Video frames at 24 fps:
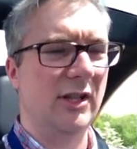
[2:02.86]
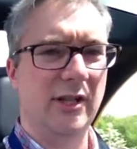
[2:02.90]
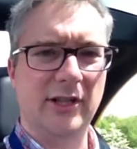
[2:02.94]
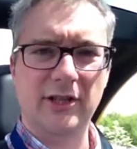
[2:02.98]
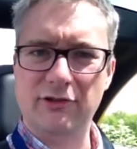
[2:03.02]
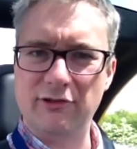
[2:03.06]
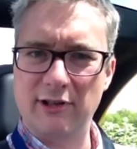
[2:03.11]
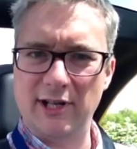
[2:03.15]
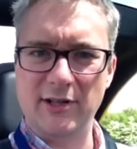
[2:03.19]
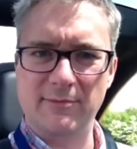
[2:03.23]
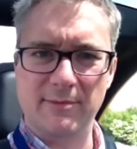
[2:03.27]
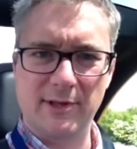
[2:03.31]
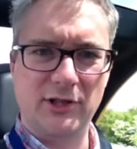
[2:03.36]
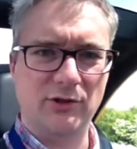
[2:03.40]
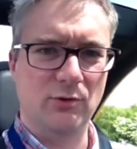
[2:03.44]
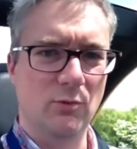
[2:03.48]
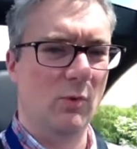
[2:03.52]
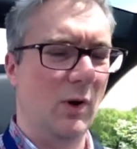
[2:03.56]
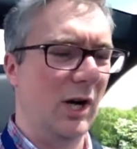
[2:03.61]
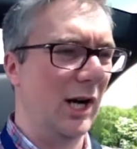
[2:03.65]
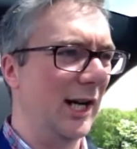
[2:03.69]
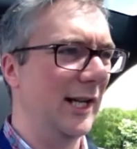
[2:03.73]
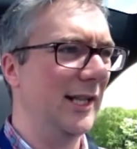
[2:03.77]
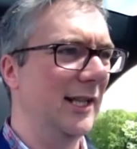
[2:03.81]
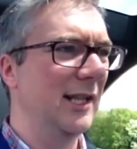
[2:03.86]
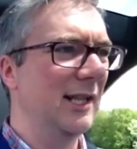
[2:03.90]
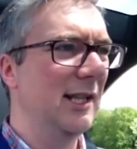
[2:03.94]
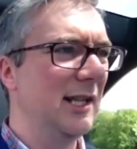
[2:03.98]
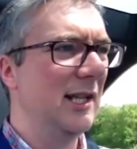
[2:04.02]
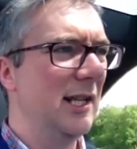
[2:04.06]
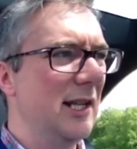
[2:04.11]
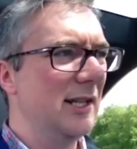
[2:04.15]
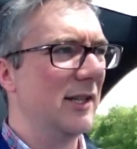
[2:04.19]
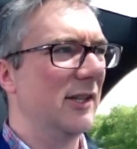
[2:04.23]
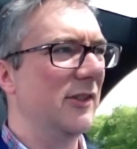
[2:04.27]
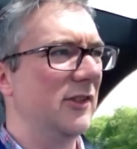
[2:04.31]
transmission whine.
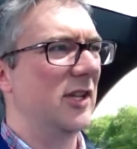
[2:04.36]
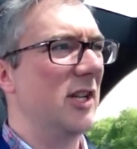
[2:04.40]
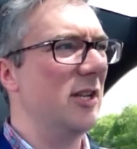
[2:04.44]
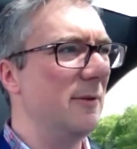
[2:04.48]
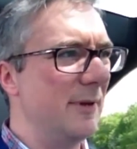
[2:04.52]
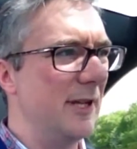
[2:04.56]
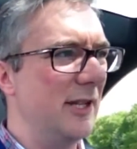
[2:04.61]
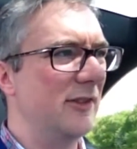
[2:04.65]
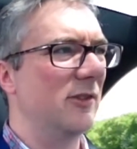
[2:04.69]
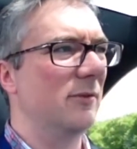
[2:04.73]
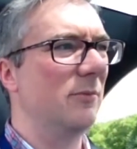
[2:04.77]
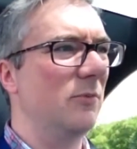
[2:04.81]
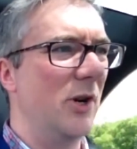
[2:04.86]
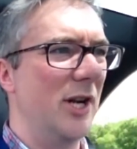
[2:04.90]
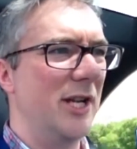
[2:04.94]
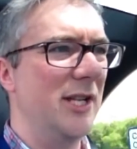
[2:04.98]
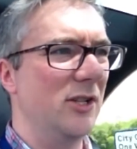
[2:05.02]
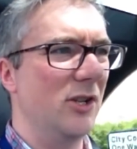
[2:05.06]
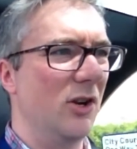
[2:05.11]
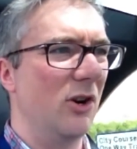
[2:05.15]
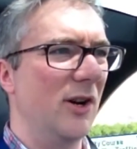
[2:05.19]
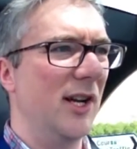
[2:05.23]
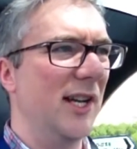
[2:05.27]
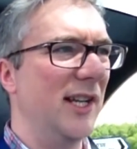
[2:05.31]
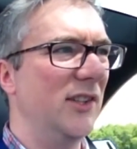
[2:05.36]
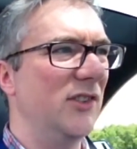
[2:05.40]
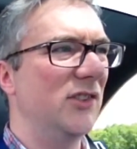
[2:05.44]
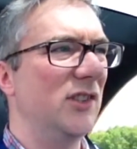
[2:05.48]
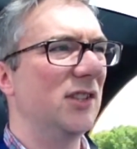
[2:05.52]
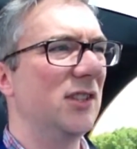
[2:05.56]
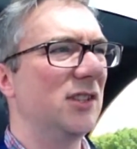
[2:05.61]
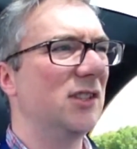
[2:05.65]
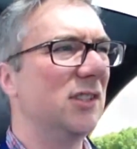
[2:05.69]
There's going to be some wind noise.